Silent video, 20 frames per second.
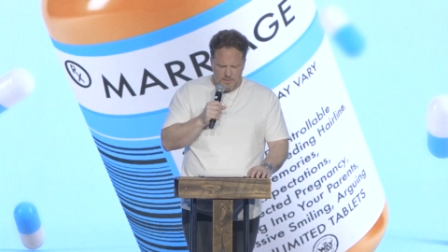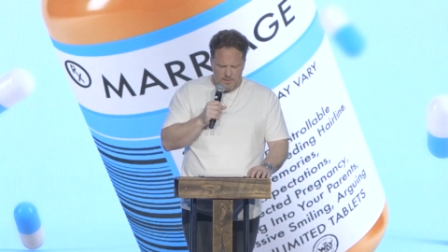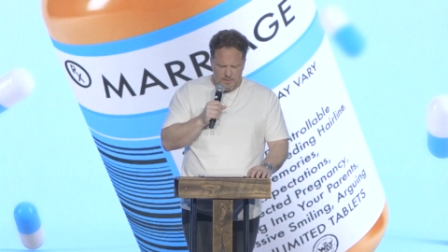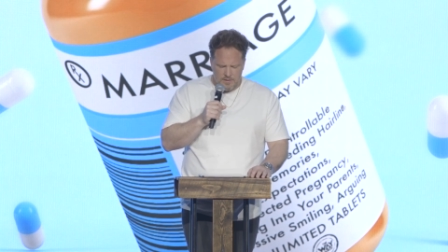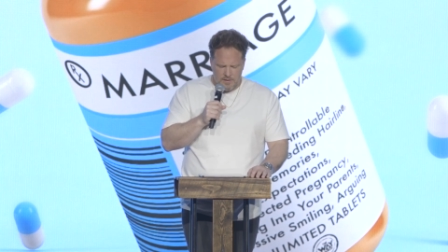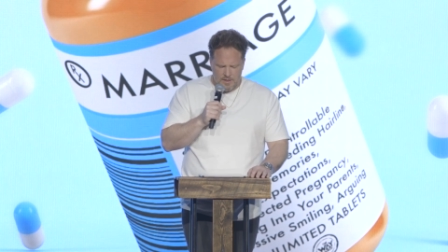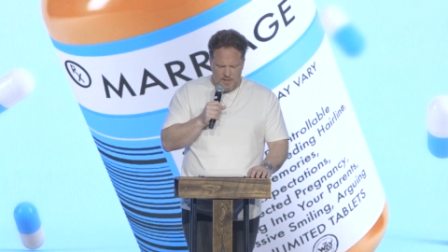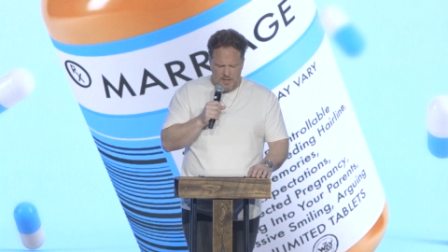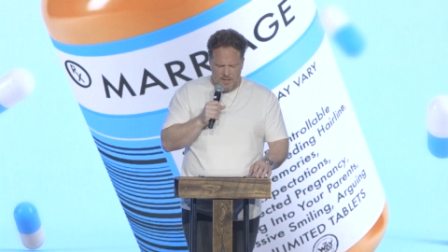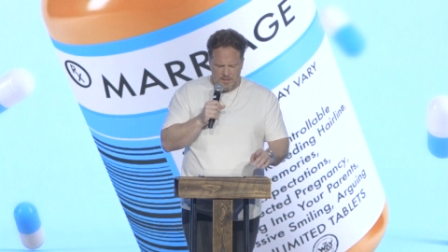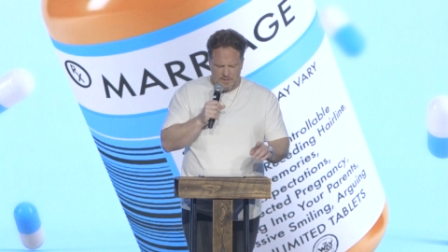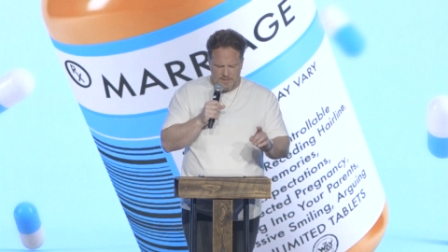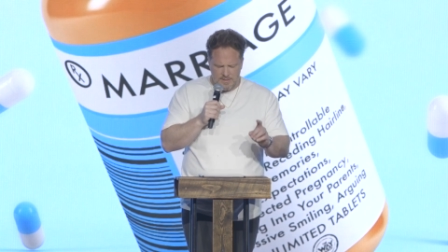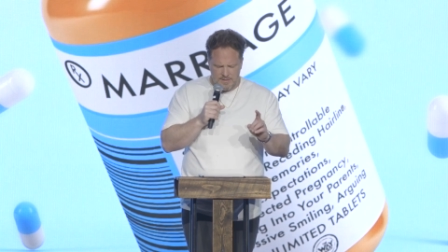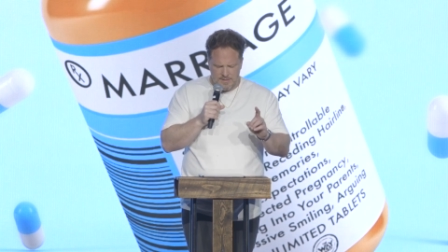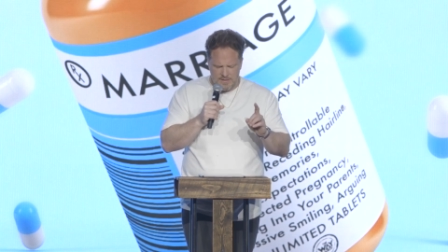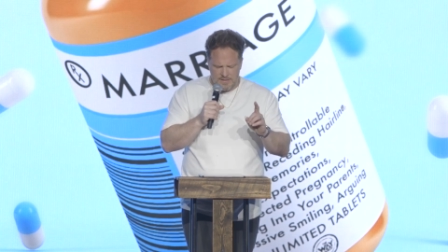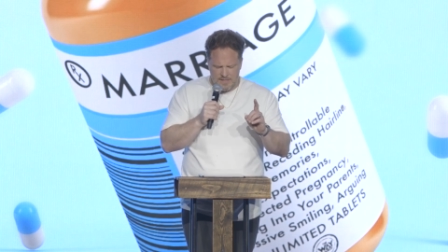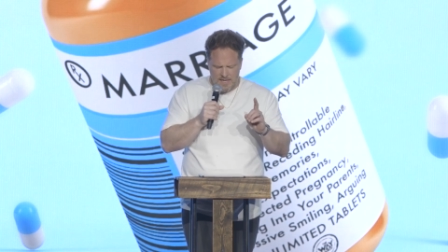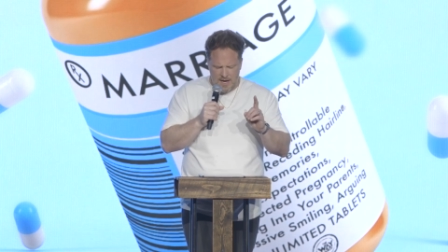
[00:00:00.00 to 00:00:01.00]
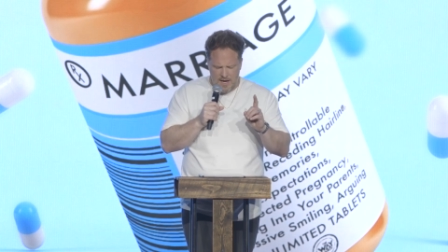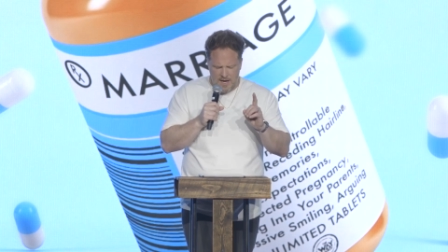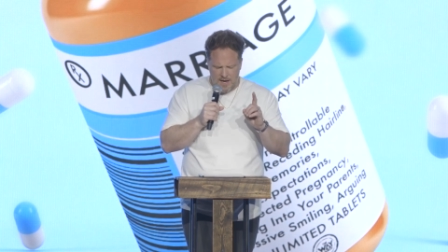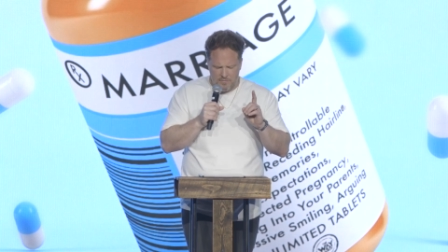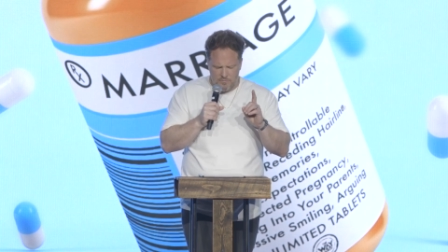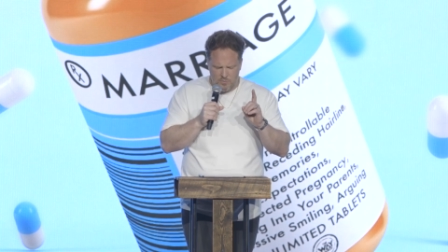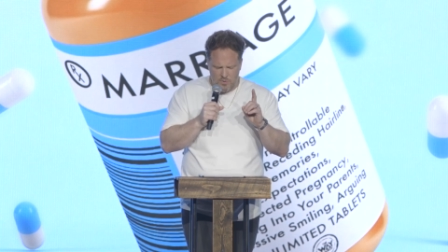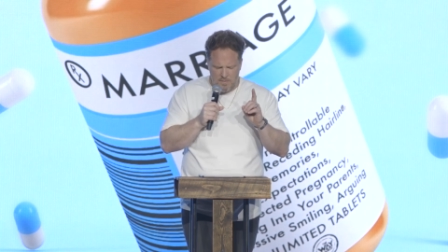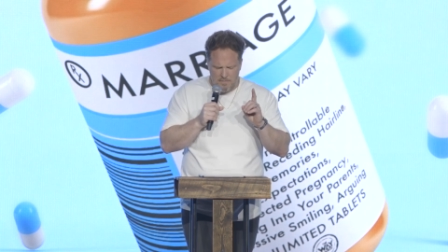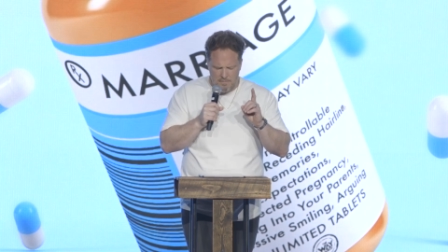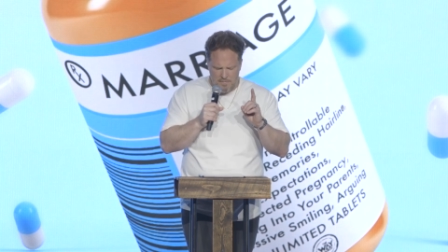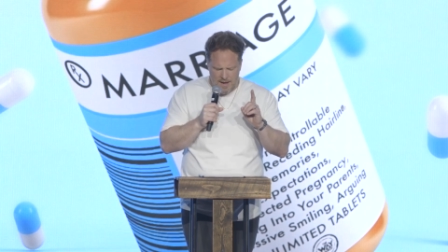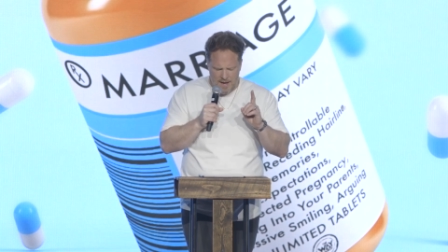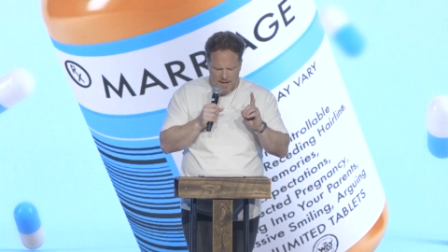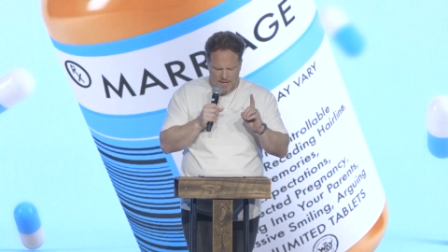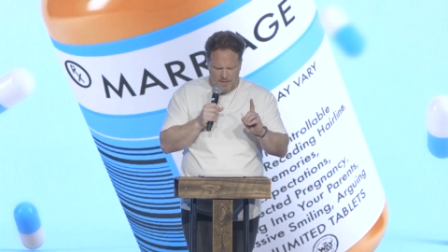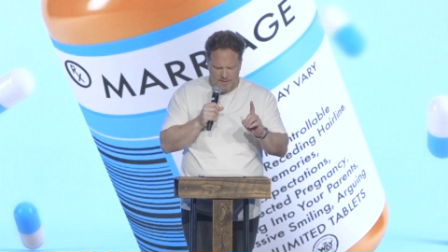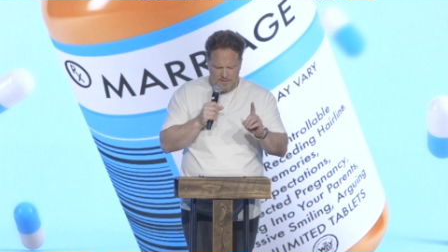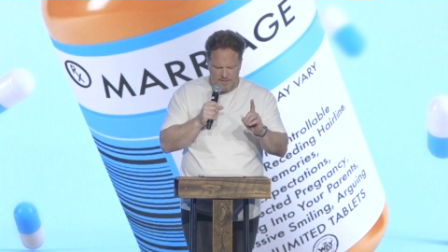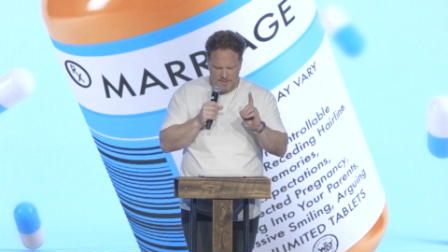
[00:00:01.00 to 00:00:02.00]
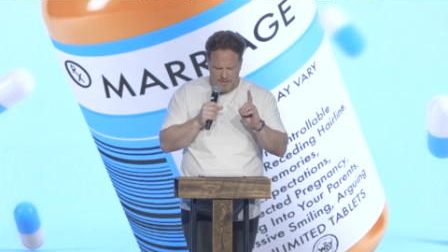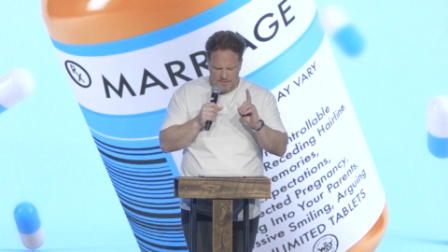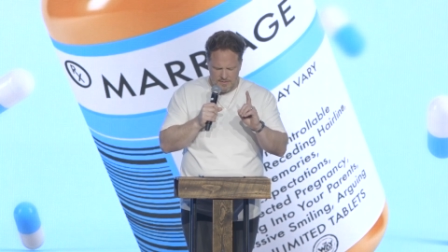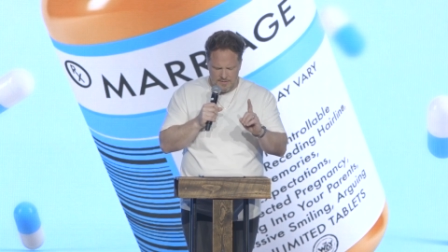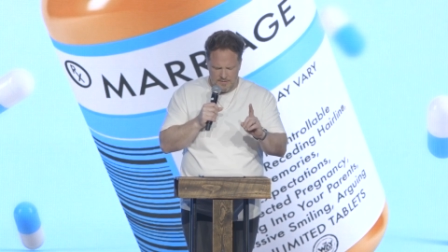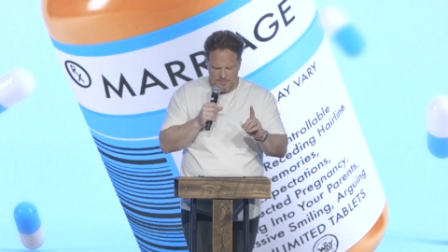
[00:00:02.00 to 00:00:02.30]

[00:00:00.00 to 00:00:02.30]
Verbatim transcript: it says this I'm reminded